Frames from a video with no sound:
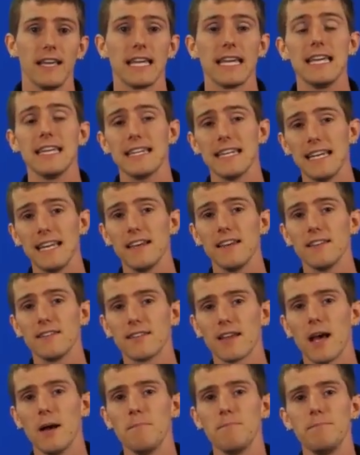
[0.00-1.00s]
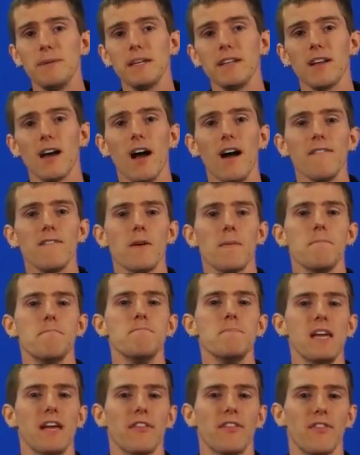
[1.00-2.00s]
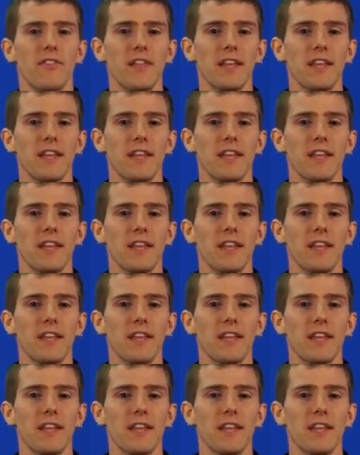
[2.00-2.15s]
it is a bit of a myth